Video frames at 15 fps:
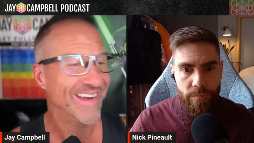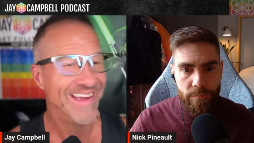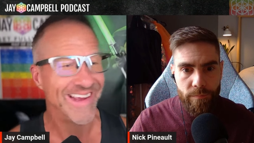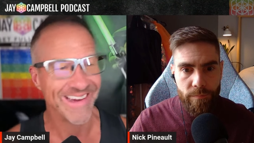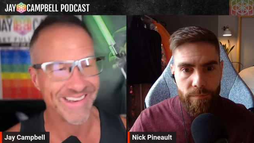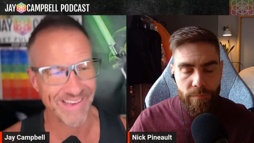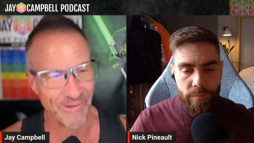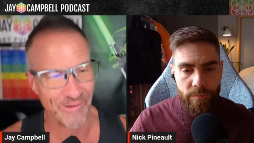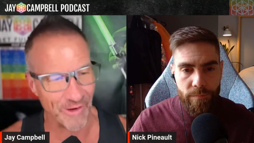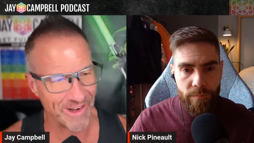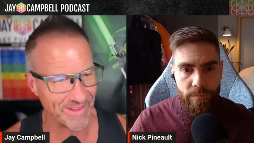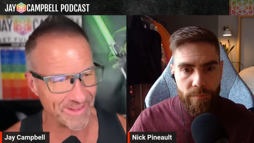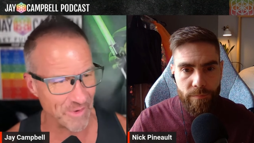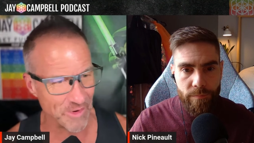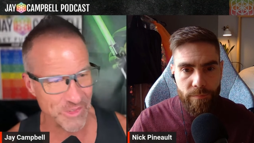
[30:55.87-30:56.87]
Speaker 1: because I wanted
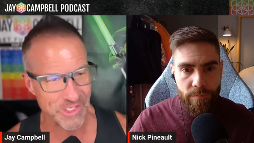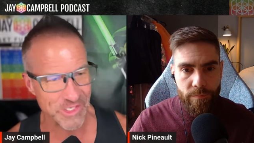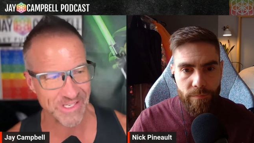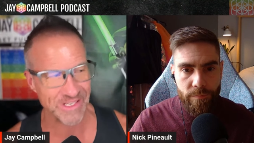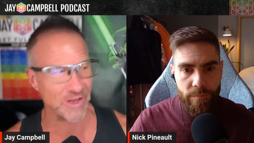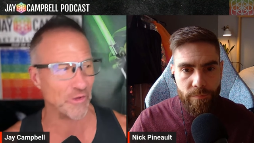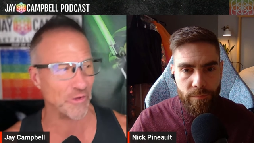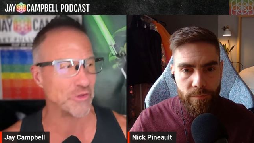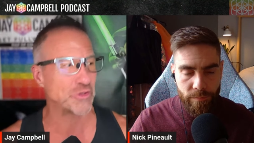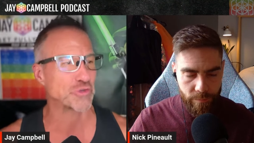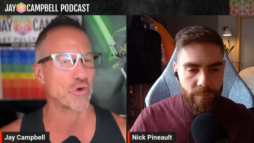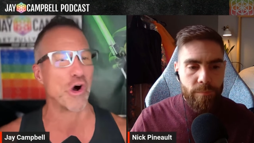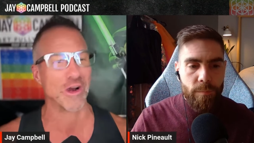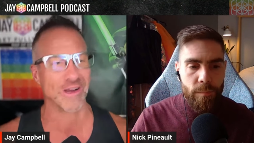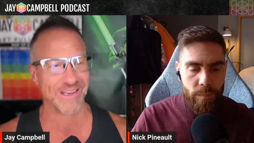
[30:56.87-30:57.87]
the most, you know, the
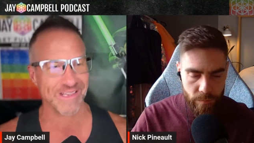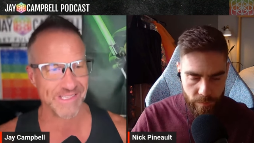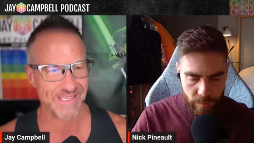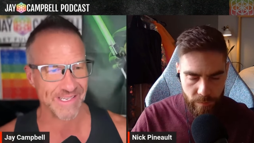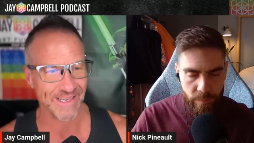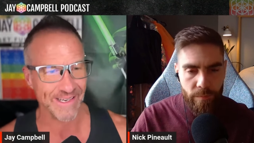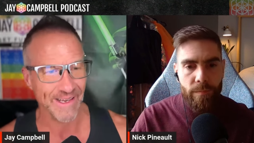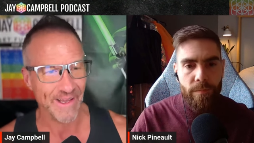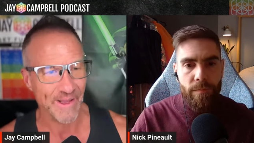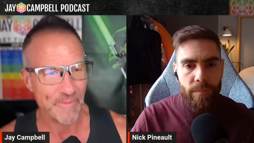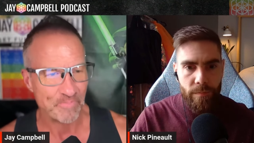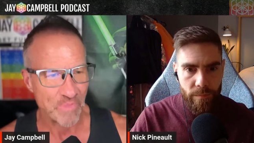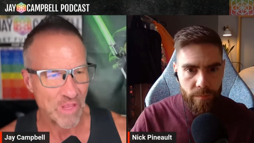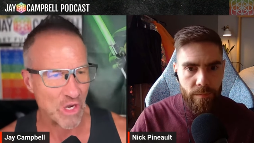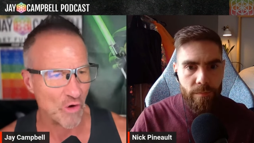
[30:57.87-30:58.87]
strongest,
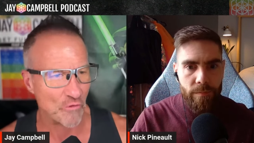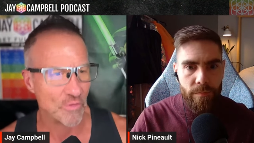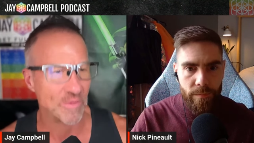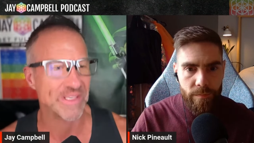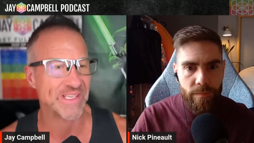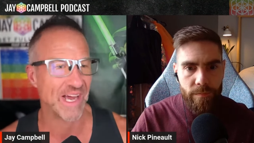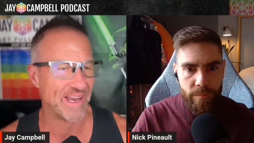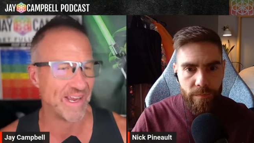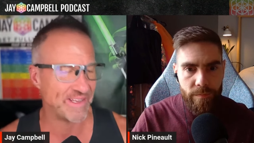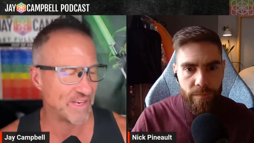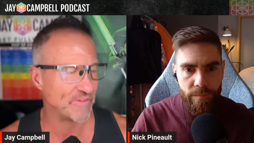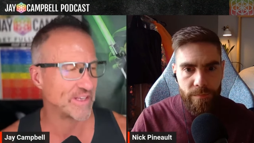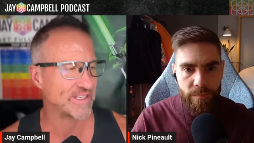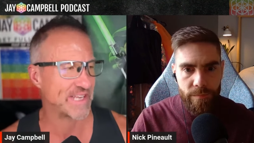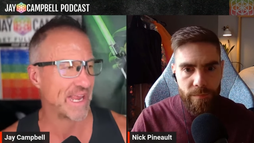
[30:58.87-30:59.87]
you know, from a
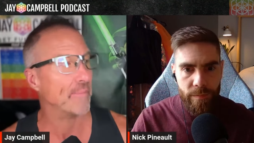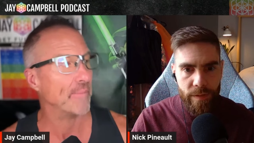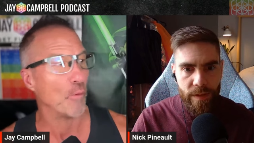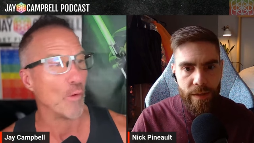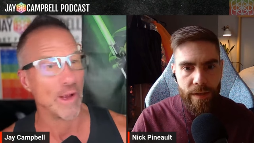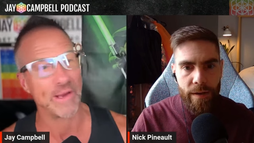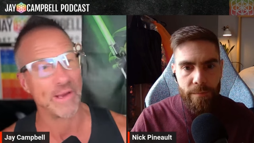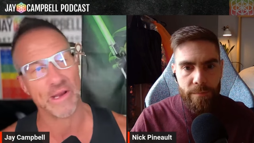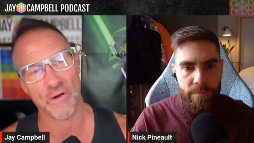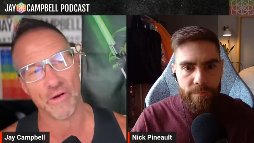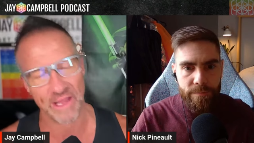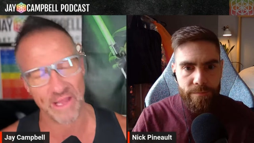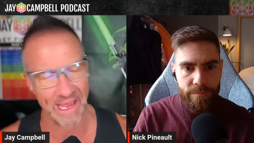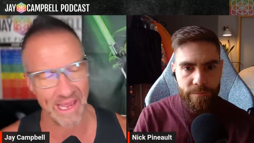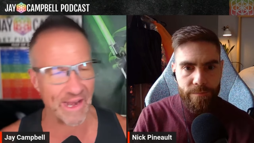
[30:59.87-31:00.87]
scientific standpoint, yep. you know. And
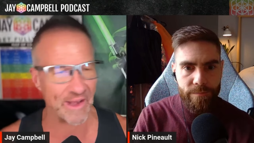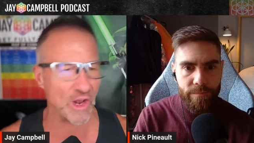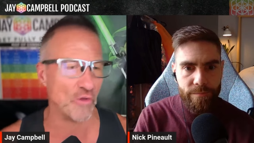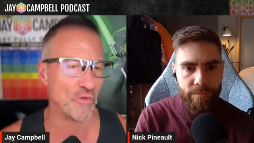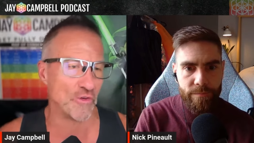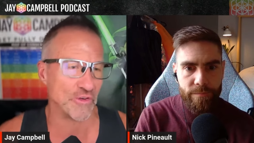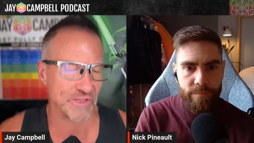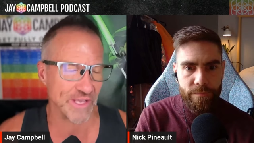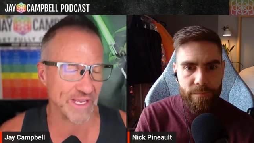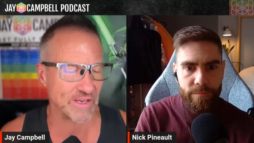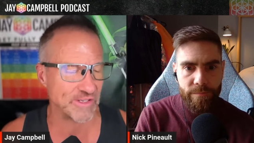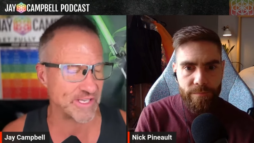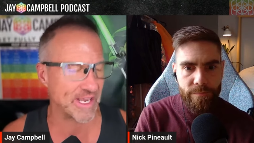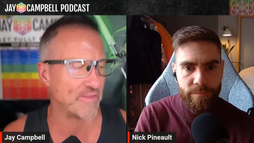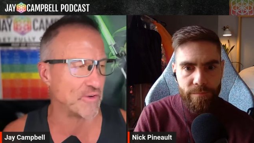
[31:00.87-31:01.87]
again, I know there's like you
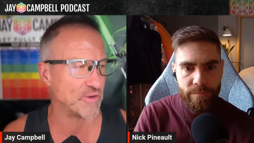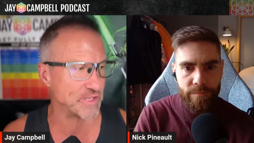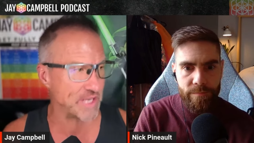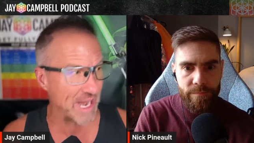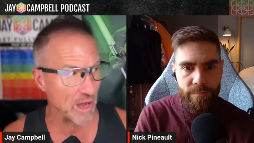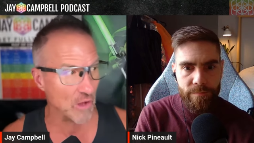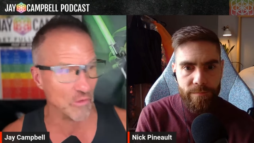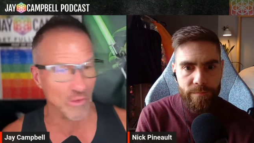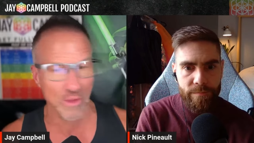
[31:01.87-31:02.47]
said, there's doubt